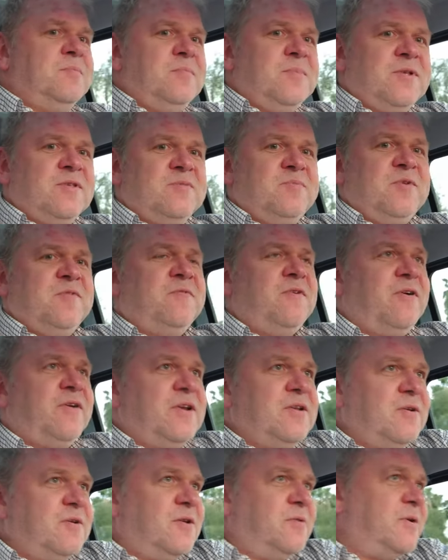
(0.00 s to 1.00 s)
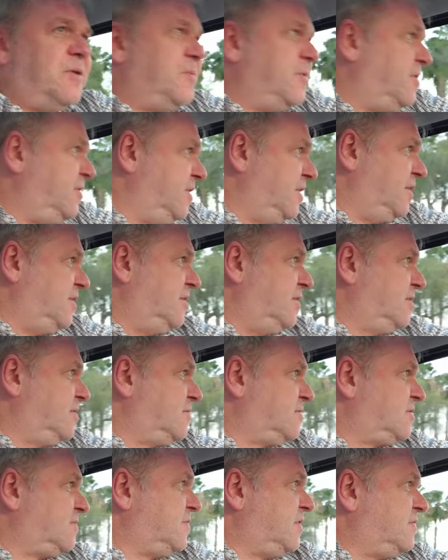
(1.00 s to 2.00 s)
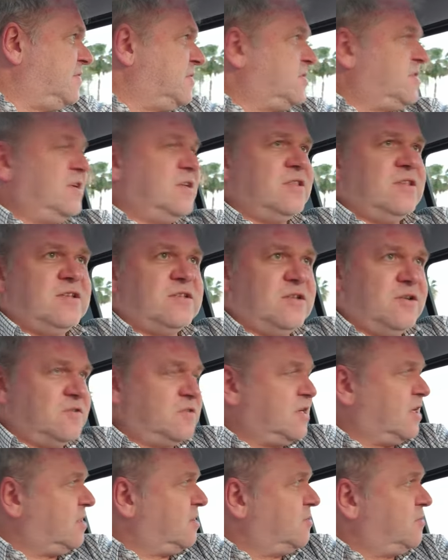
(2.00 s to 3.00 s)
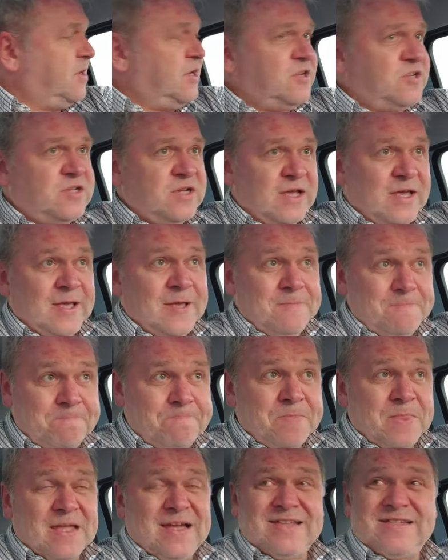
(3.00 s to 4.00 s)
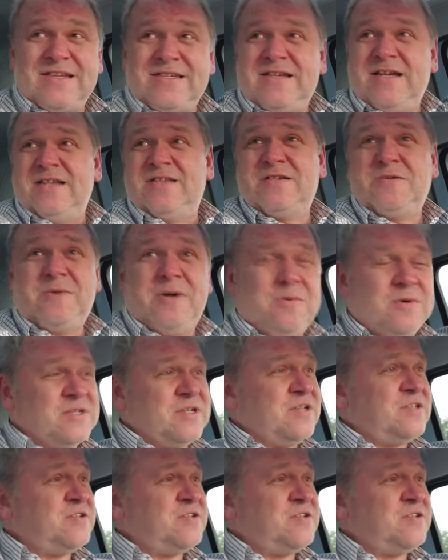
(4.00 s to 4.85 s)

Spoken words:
But to be fair, I don't know where I'm going here because I've never stayed at this hotel, which, as I said, so where was I?